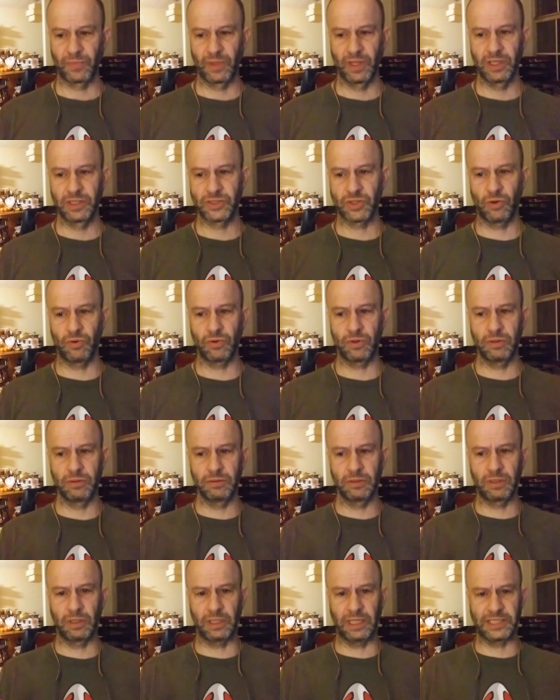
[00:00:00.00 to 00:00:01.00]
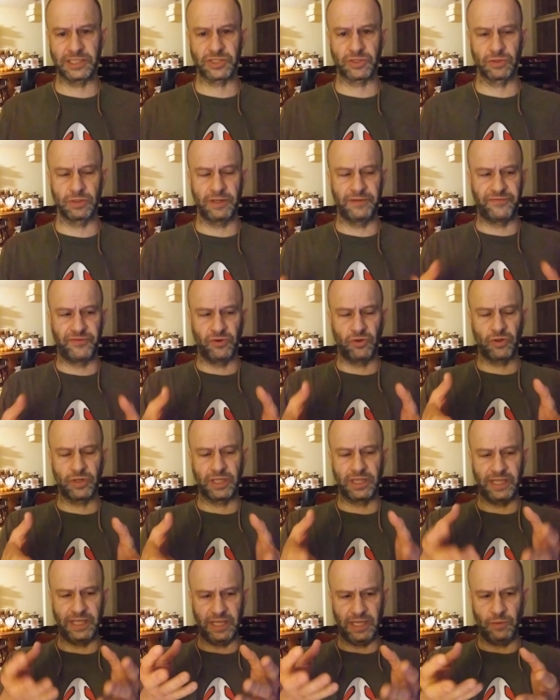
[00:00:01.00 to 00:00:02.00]
so cholesterol, if you look
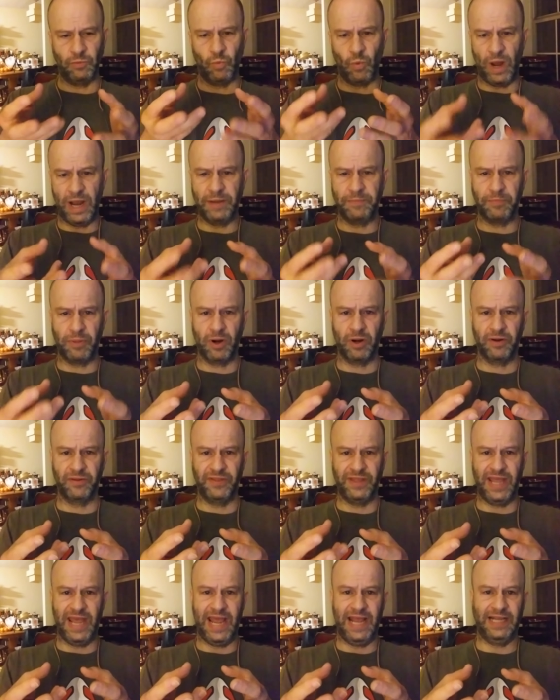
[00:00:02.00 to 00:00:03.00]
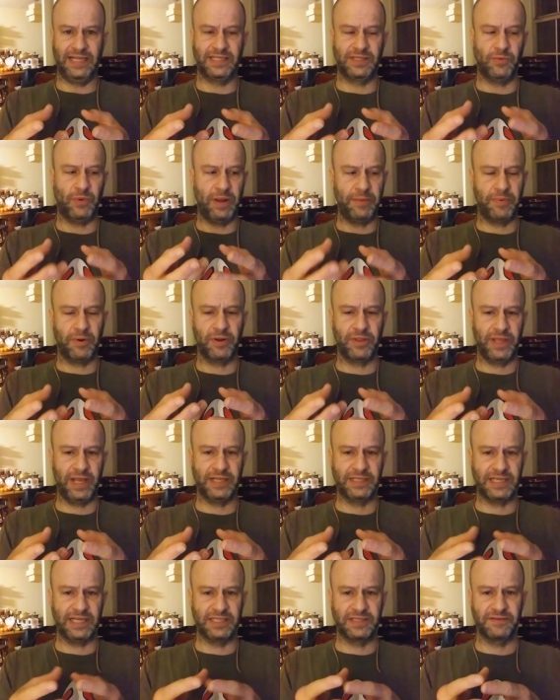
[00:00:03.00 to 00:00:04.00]
at the white part of the eggs, the white part of the
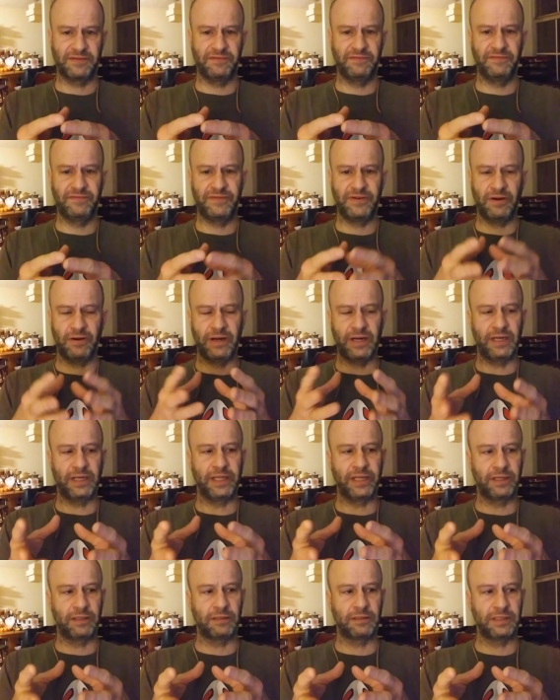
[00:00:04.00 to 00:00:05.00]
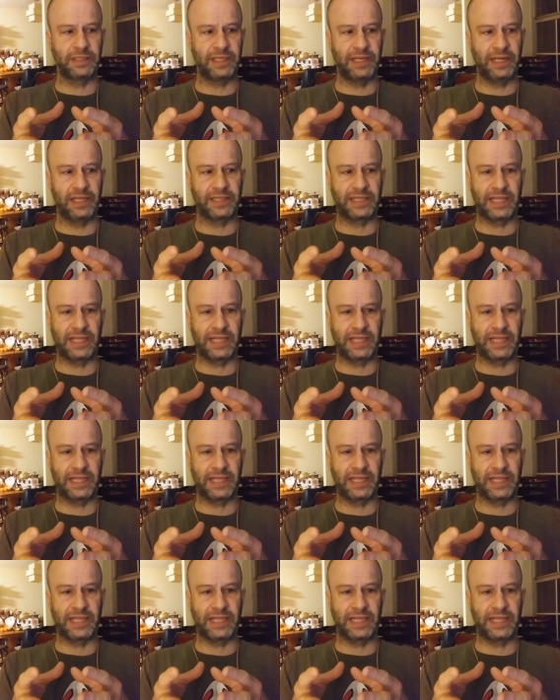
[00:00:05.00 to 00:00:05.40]
eggs has very little in it